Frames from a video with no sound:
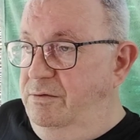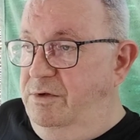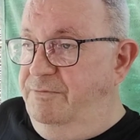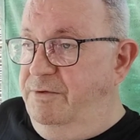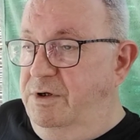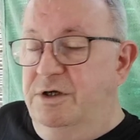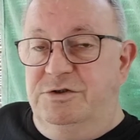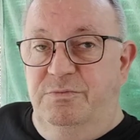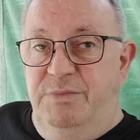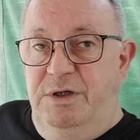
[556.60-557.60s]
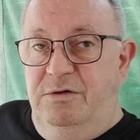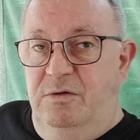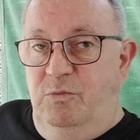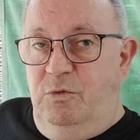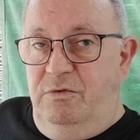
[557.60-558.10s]
Different cuts of meat
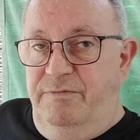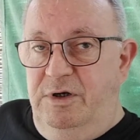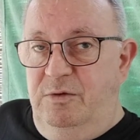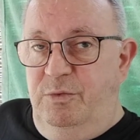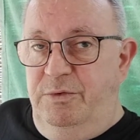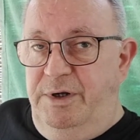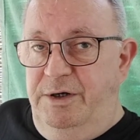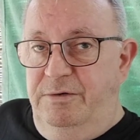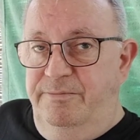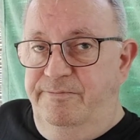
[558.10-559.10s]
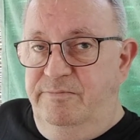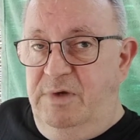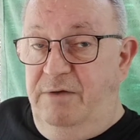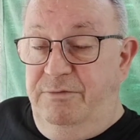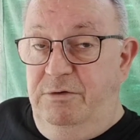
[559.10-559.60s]
are more available now.
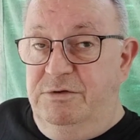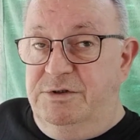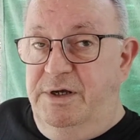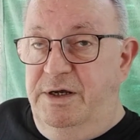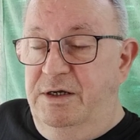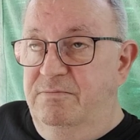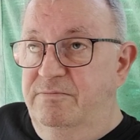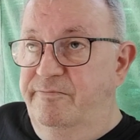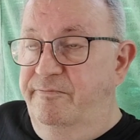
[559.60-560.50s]
I've noticed that,